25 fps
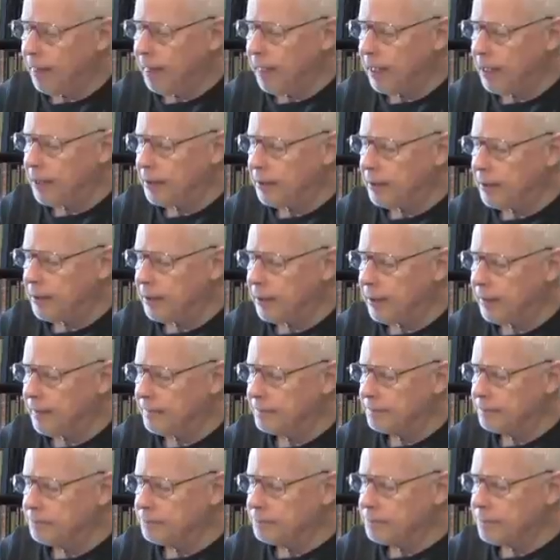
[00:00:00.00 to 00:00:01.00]

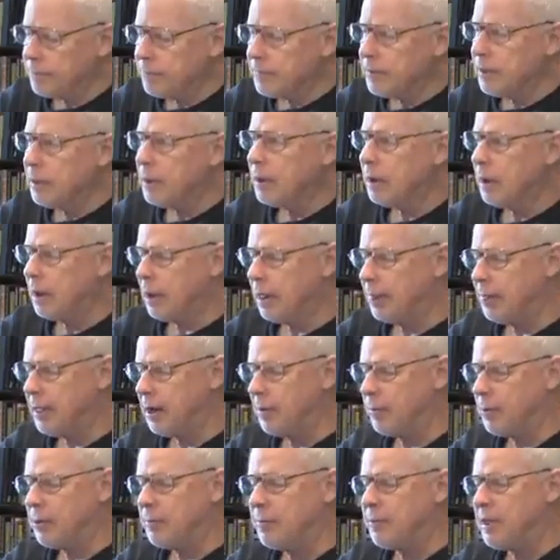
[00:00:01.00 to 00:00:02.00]
and
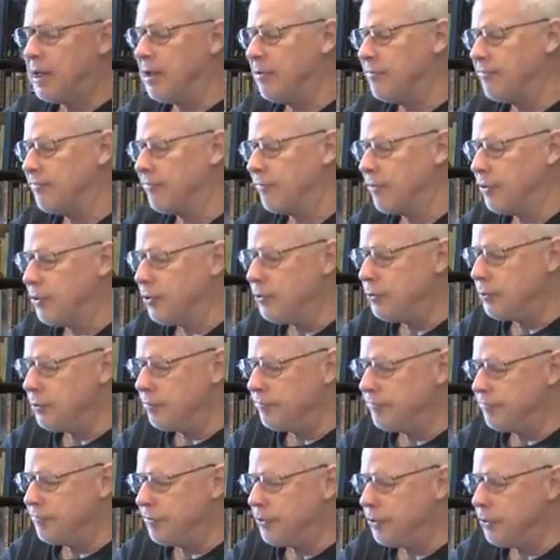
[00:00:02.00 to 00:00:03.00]
there would be fruit,
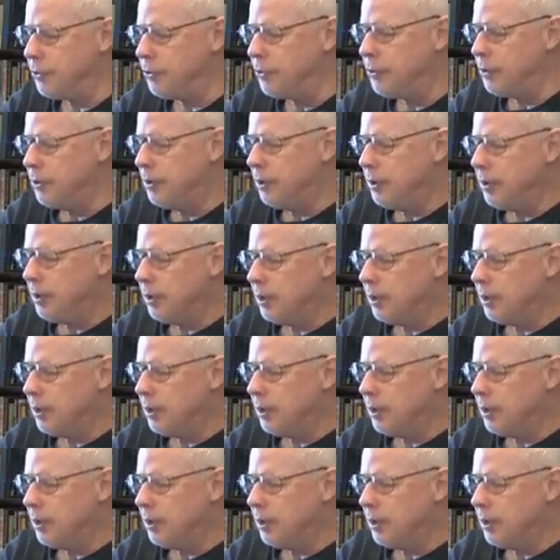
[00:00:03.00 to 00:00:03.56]
food,